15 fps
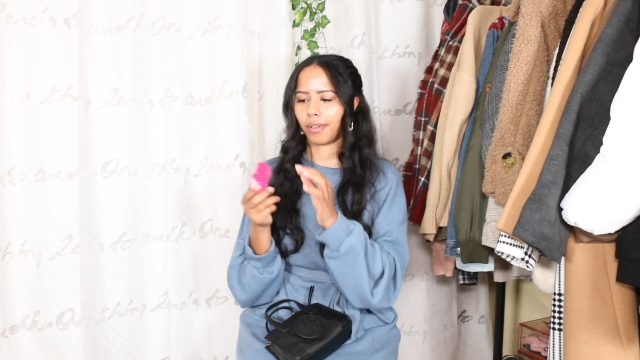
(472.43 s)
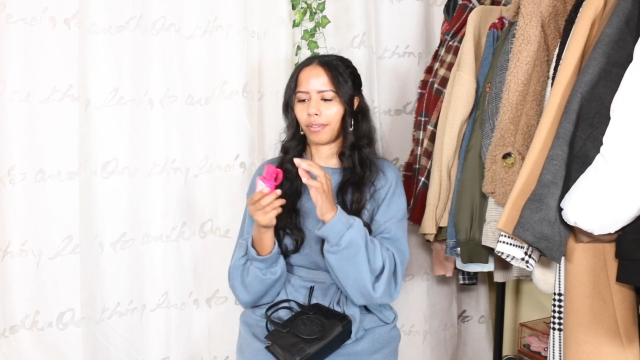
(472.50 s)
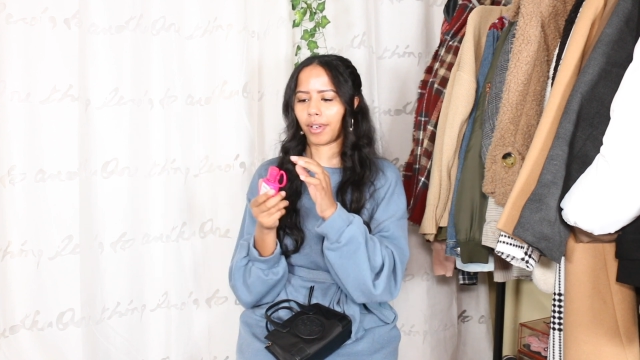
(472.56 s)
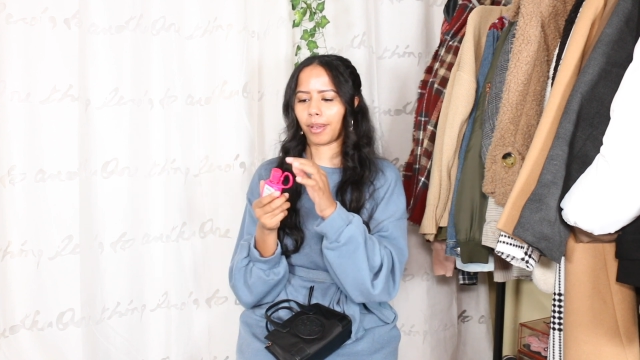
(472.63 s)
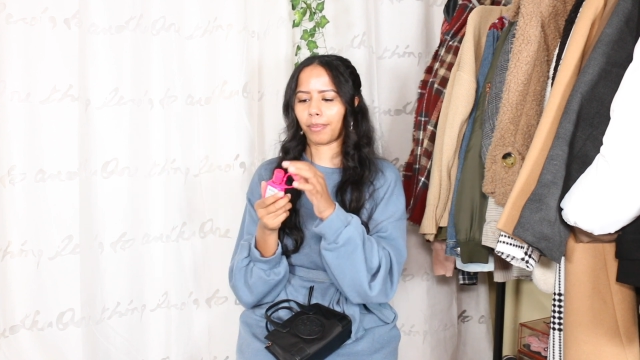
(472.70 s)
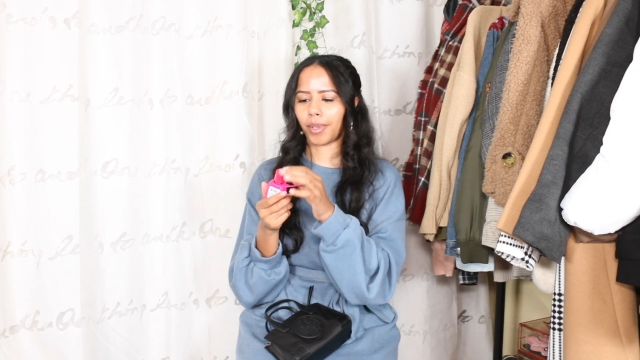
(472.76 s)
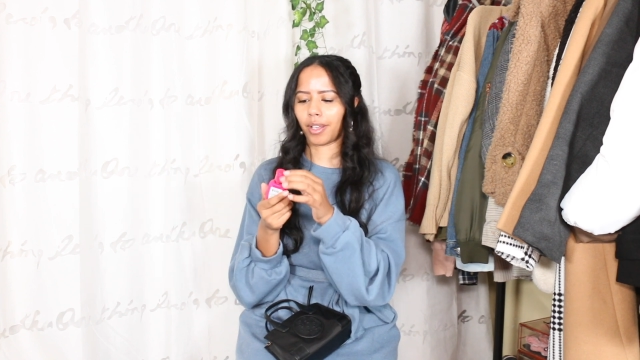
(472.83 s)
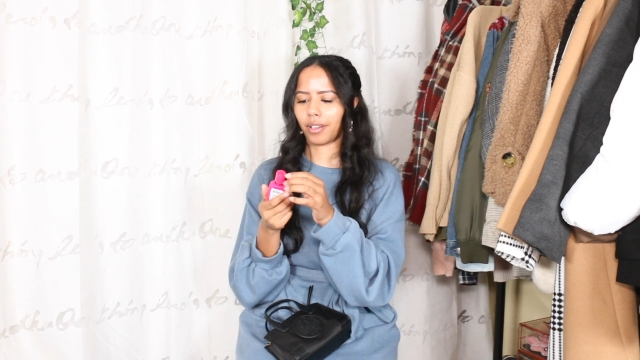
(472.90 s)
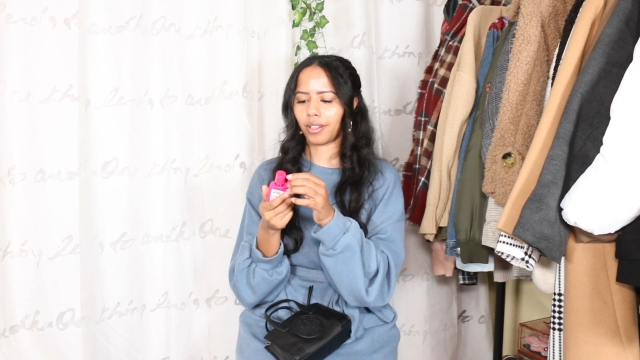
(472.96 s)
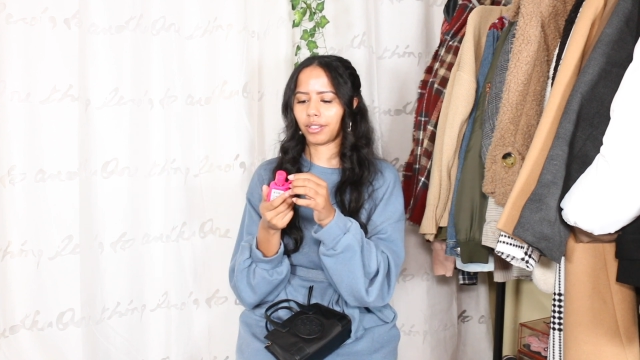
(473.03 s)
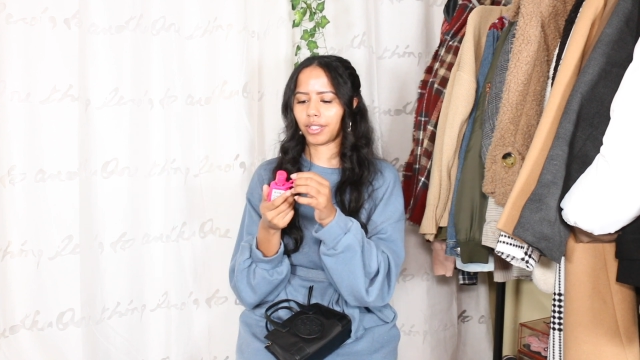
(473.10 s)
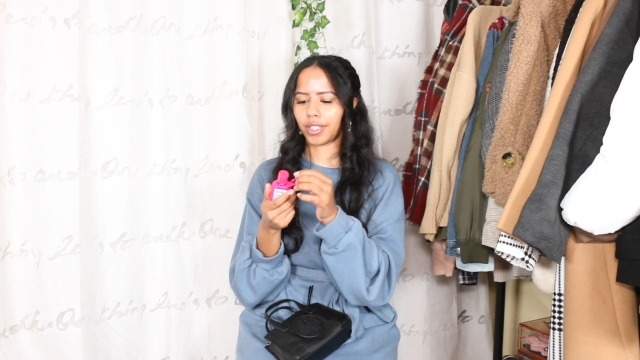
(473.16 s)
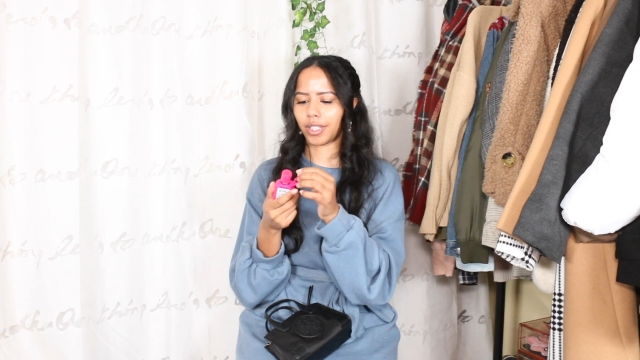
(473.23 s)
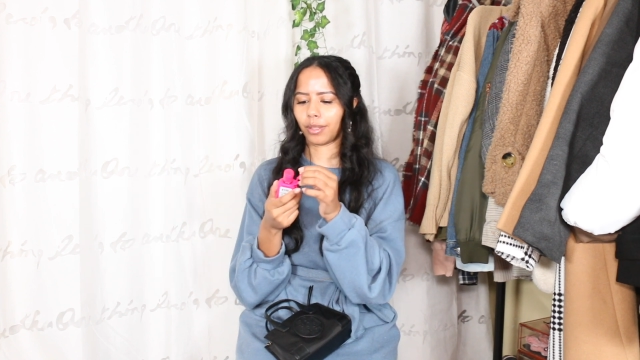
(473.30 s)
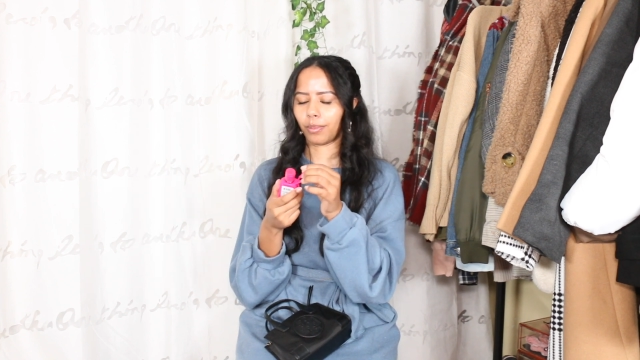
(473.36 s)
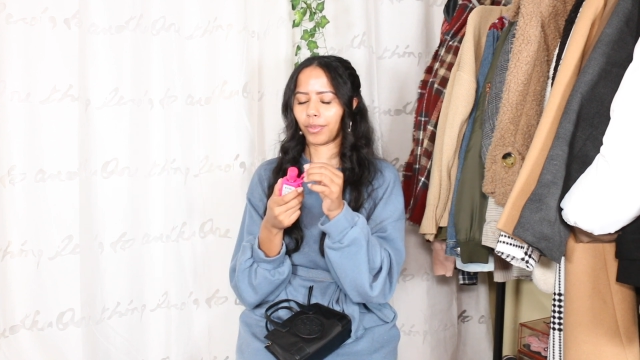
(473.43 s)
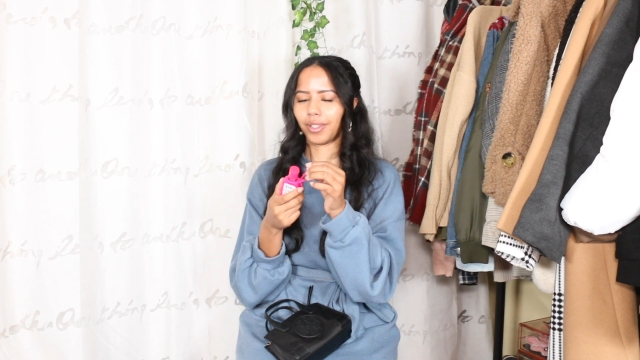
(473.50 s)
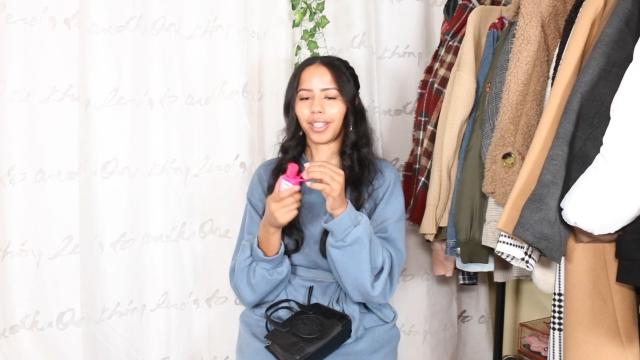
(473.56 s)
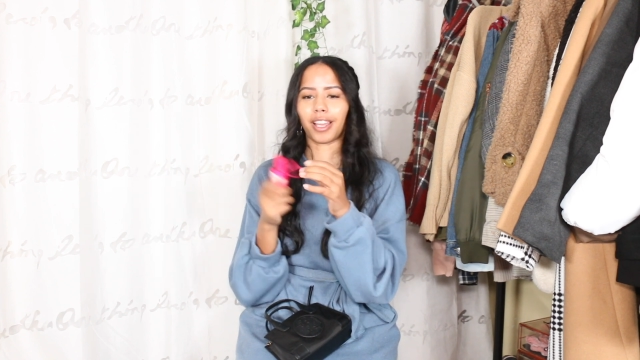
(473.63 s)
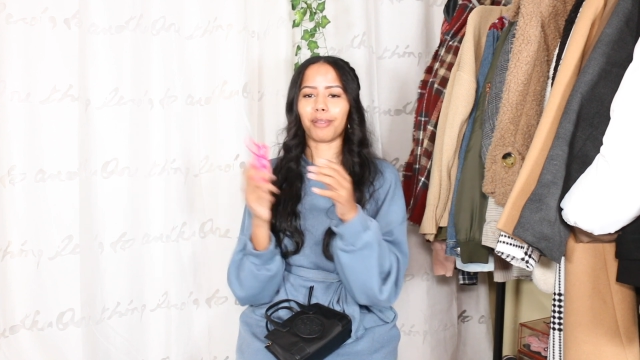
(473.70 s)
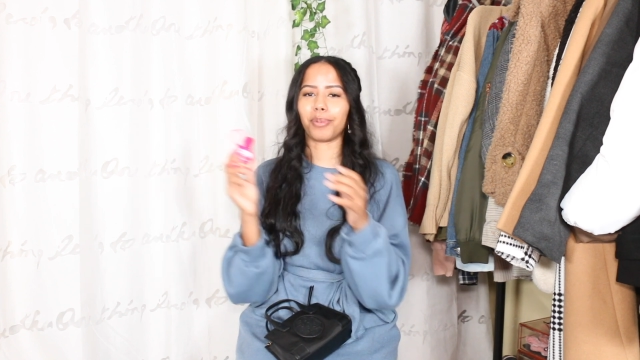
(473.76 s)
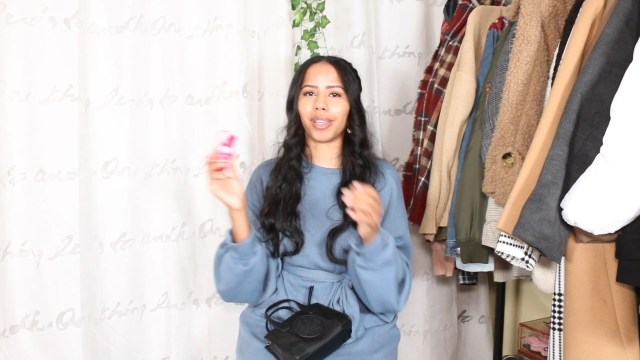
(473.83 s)
grandparents and I'm
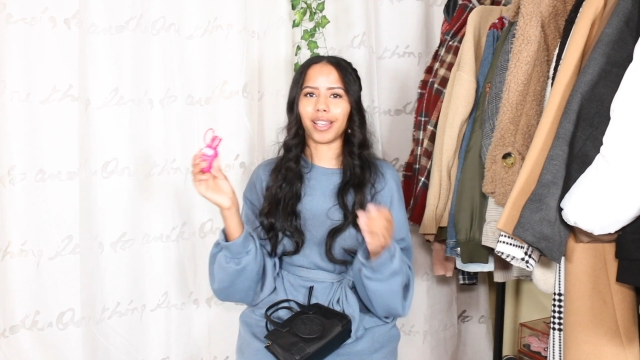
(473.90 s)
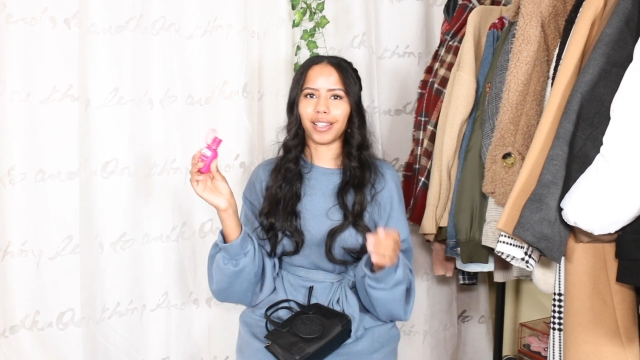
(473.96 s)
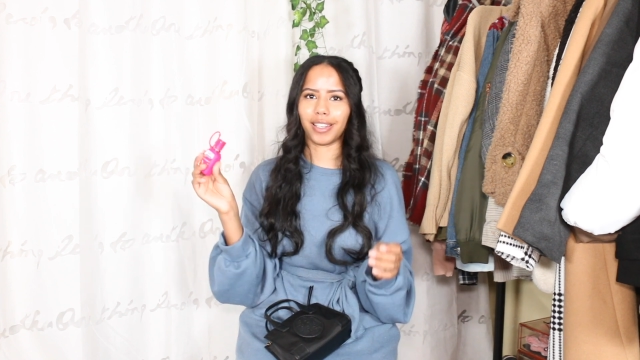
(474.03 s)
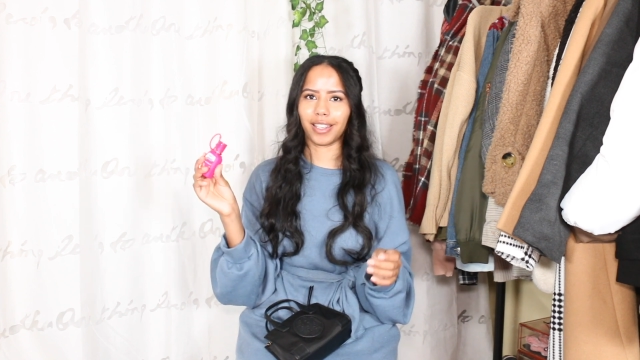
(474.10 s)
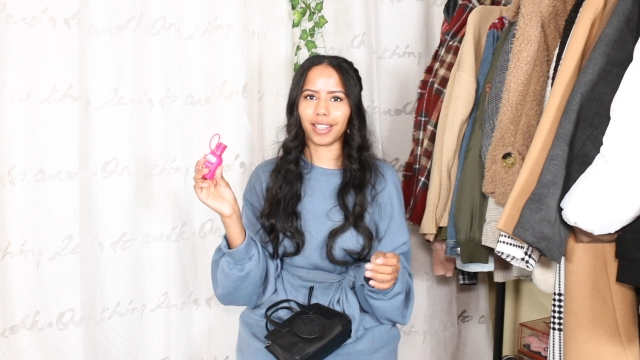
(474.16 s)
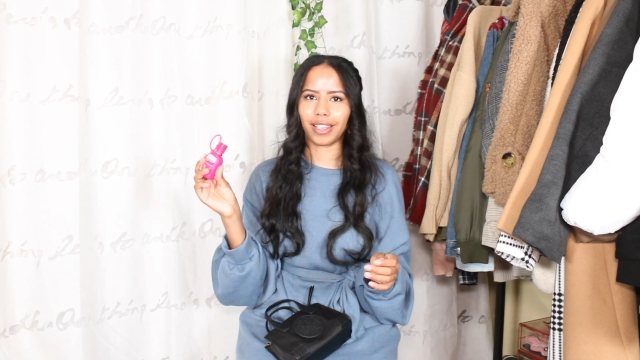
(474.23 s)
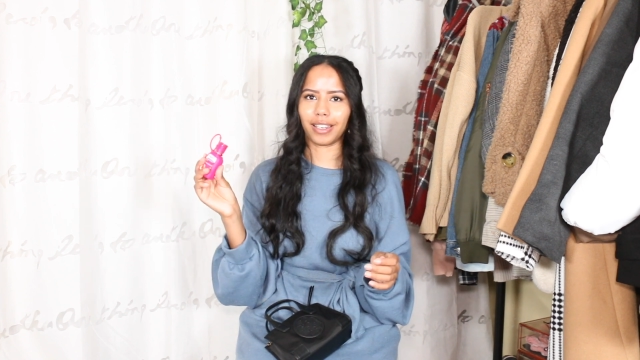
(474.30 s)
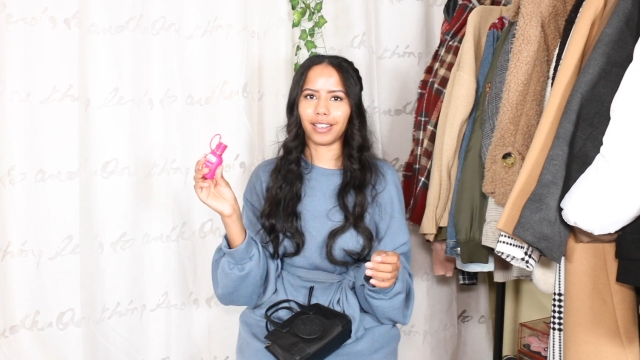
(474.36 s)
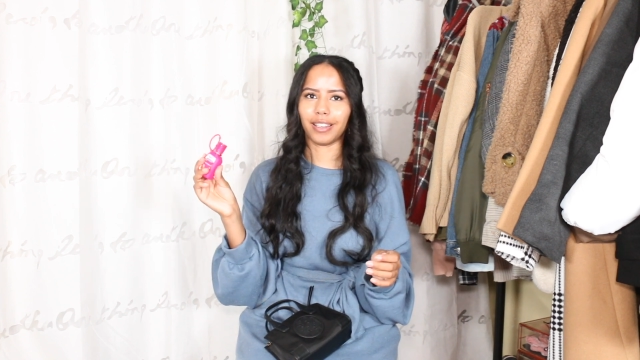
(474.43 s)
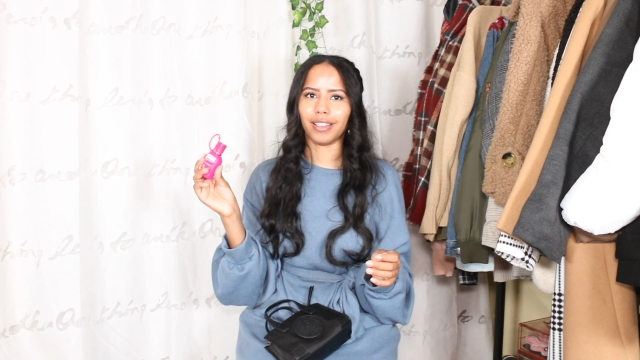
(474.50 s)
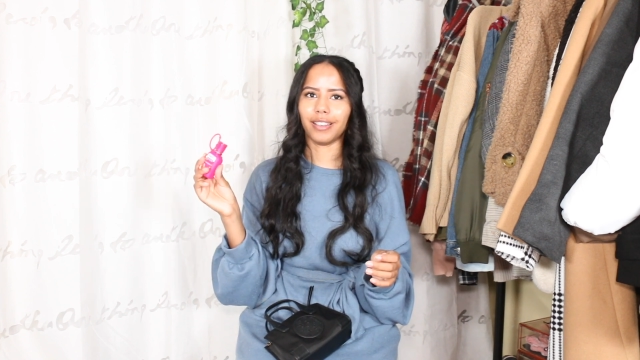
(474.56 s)
really happy I did